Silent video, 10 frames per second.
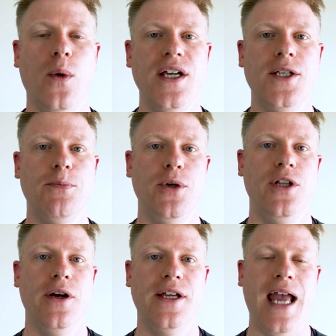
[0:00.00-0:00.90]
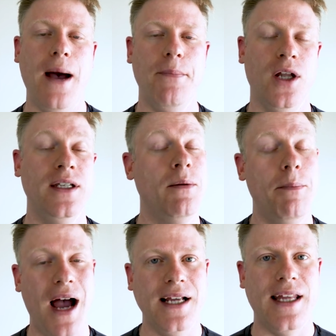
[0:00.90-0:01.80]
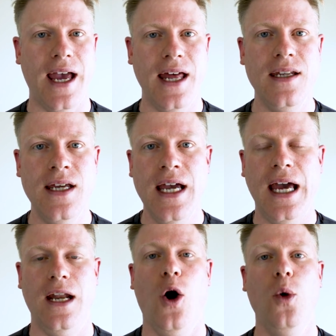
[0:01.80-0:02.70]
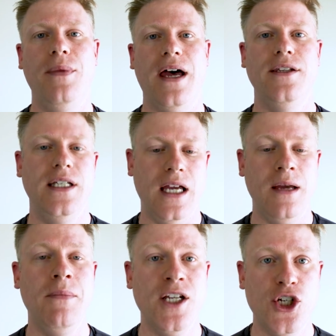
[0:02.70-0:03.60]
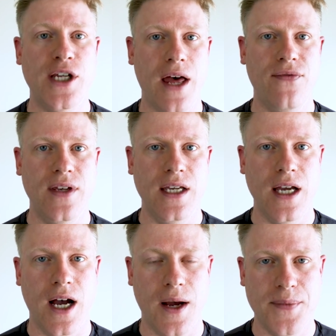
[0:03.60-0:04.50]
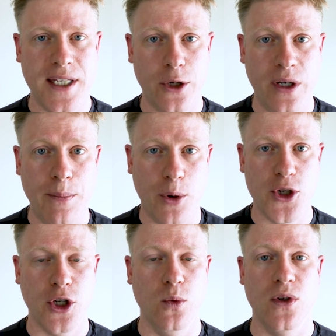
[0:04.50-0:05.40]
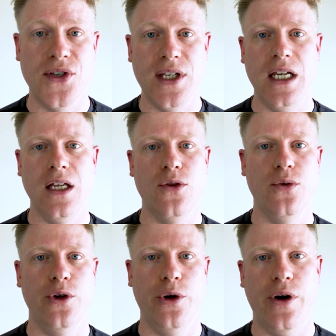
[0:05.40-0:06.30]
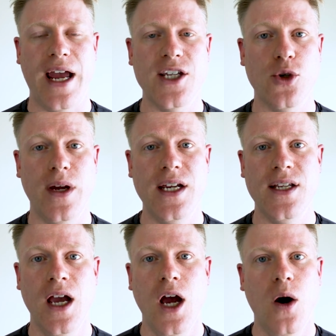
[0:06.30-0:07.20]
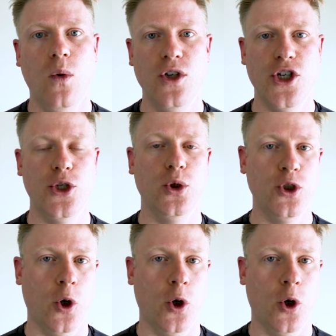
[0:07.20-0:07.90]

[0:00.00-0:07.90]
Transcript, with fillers: always put the cap on the impact end and I hope that the image that the um, security person will see through their x-rays will just look